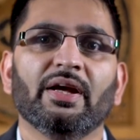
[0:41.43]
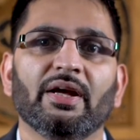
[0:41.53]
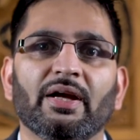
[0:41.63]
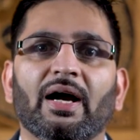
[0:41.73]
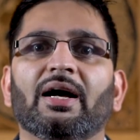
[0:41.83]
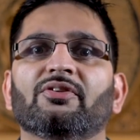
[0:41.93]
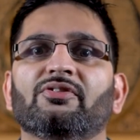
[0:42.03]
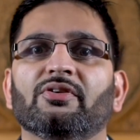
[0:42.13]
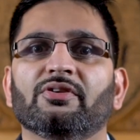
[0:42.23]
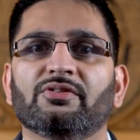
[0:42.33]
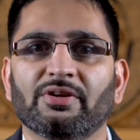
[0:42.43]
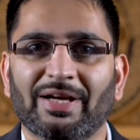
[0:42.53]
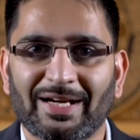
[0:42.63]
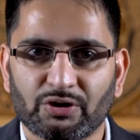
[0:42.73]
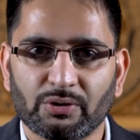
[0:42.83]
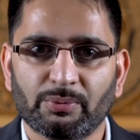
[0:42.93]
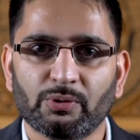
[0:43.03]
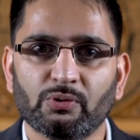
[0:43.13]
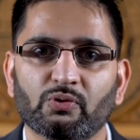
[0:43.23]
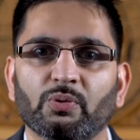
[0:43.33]
it has certain
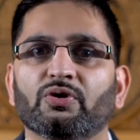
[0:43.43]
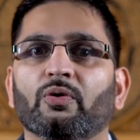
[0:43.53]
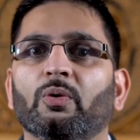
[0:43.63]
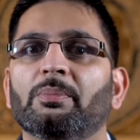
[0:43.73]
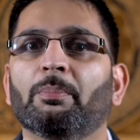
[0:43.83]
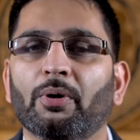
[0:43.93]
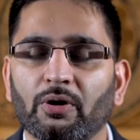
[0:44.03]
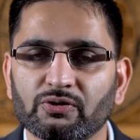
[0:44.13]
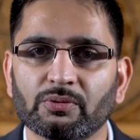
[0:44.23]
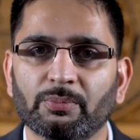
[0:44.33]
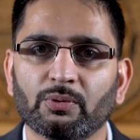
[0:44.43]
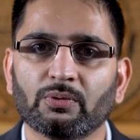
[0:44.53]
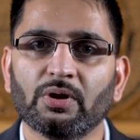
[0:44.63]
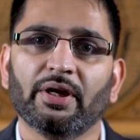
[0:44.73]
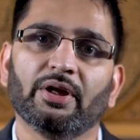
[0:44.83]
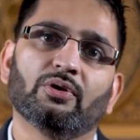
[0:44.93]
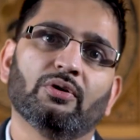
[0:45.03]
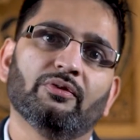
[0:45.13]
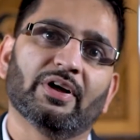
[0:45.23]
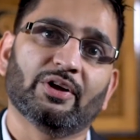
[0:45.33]
attributes which are only possible, it could
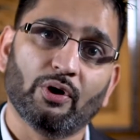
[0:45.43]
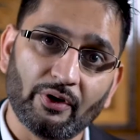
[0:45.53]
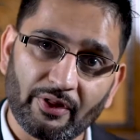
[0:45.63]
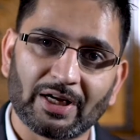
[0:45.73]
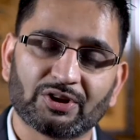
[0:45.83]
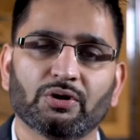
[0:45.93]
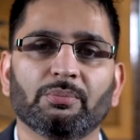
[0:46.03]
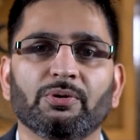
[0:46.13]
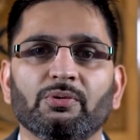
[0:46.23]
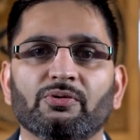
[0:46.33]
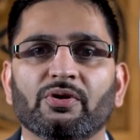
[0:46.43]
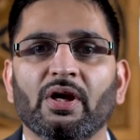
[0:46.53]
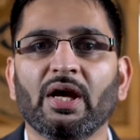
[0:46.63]
have had other attributes,